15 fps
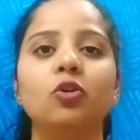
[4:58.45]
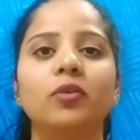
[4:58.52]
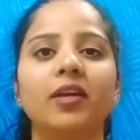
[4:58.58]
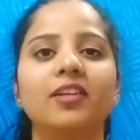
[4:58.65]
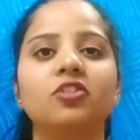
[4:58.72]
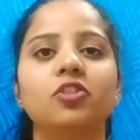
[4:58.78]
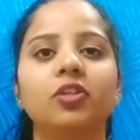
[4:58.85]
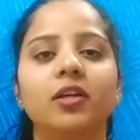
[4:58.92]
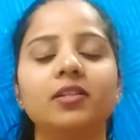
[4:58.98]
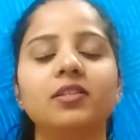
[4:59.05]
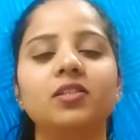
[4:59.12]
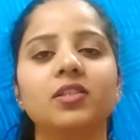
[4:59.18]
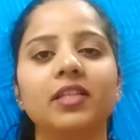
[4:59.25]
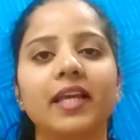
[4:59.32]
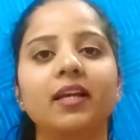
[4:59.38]
You can
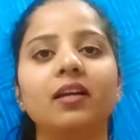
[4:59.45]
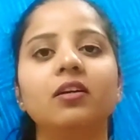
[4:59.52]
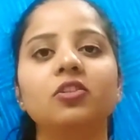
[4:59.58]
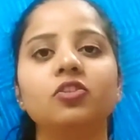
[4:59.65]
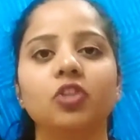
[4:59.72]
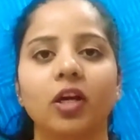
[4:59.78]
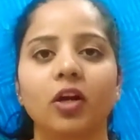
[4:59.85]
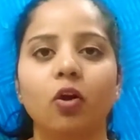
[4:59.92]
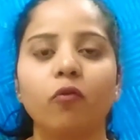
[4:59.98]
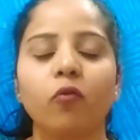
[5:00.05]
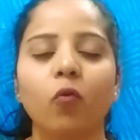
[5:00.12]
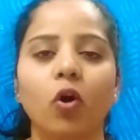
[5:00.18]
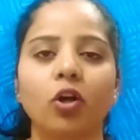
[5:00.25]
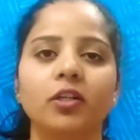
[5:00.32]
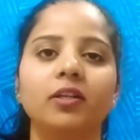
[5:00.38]
just take a jug
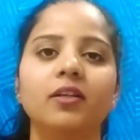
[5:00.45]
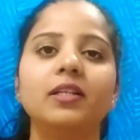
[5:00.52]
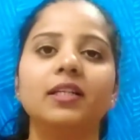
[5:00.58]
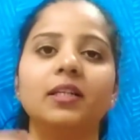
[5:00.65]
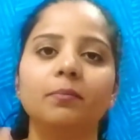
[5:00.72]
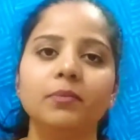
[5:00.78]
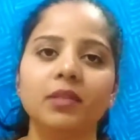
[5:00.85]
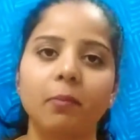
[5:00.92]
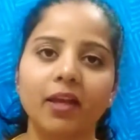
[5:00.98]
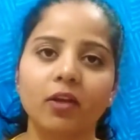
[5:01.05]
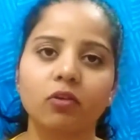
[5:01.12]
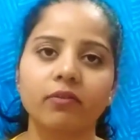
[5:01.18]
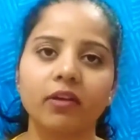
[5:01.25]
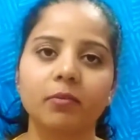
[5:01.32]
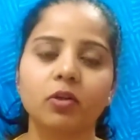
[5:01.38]
of water, dip the
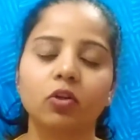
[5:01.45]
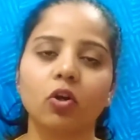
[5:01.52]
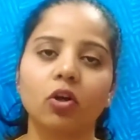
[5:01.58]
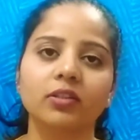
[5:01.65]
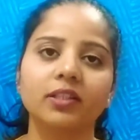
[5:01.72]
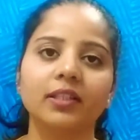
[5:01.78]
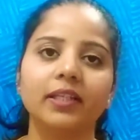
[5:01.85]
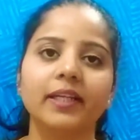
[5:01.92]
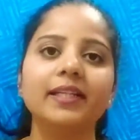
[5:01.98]
microfiber cloth in